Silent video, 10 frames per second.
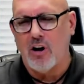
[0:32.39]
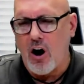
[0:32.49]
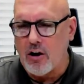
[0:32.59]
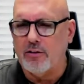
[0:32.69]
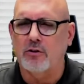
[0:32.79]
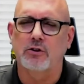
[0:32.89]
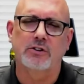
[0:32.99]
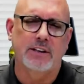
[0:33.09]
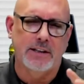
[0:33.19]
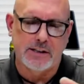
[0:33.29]

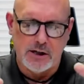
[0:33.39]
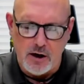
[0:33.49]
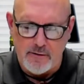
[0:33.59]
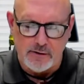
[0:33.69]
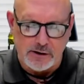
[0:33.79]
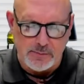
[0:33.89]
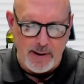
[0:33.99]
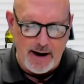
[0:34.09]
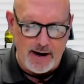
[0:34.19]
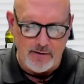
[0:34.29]
authors, and it's covered a
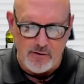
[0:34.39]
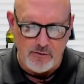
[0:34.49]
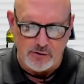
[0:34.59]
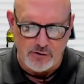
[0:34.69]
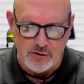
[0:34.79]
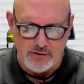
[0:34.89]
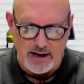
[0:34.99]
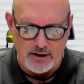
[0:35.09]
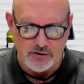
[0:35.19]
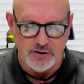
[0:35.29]
span of over
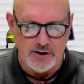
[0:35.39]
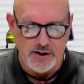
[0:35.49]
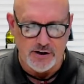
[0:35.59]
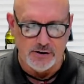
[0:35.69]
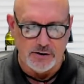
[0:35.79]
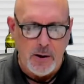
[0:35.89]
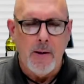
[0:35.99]
2,000 years.